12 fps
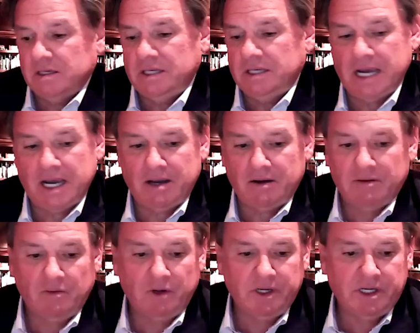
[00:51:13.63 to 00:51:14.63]
Yeah,
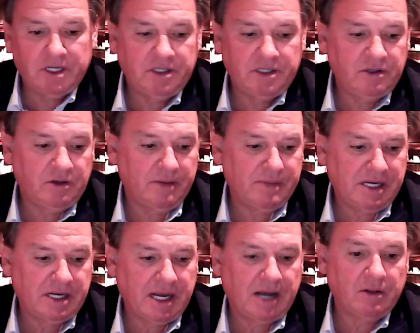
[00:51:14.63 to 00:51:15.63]
what are you going to do? I mean,
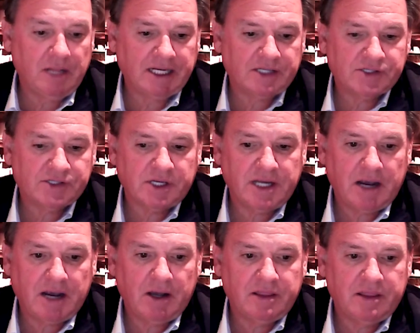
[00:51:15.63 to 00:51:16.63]
now, like I said, now
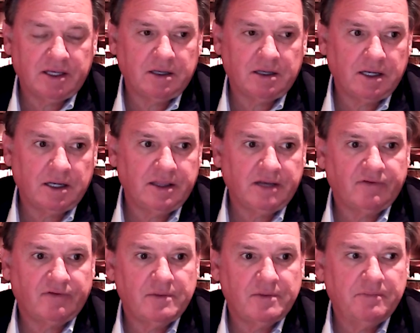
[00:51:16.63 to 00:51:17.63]
I think
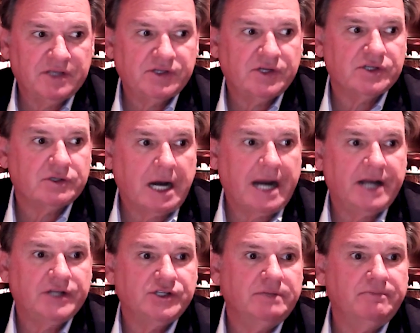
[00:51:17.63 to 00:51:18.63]
from a business
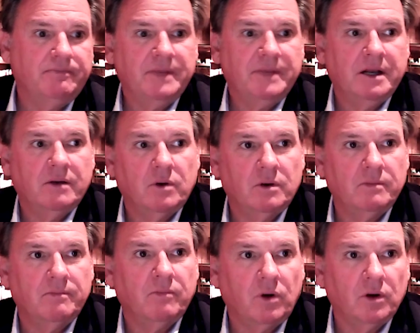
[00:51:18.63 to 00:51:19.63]
strategy, we're
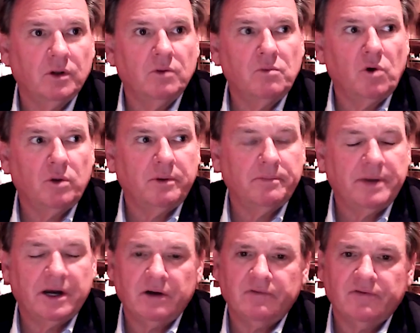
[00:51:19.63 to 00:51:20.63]
a little more
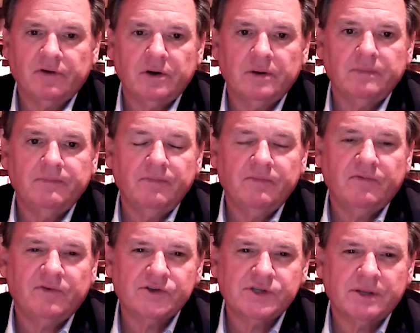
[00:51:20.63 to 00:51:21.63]
prepared for
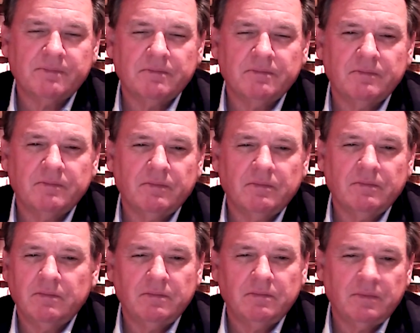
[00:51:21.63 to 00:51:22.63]
something
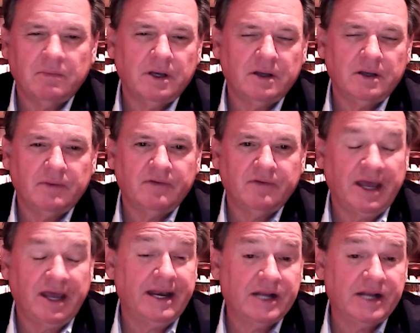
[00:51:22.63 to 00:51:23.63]
of
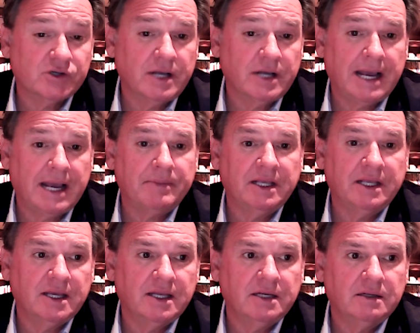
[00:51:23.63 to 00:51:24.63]
that nature to happen
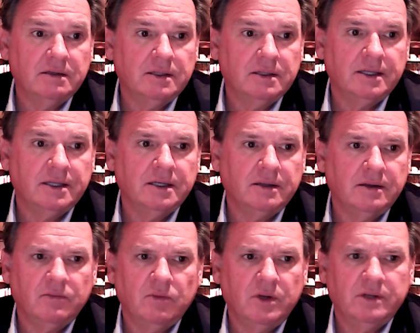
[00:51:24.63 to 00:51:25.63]
again.
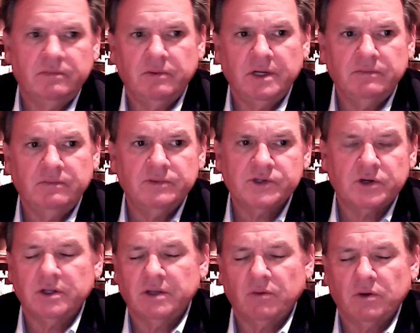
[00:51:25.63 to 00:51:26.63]
We
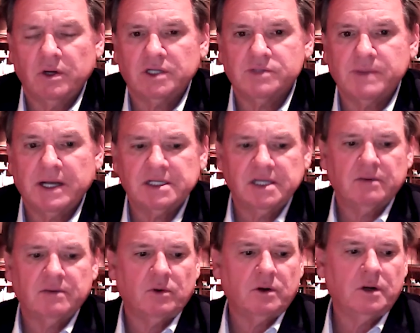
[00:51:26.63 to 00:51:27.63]
certainly weren't expecting it.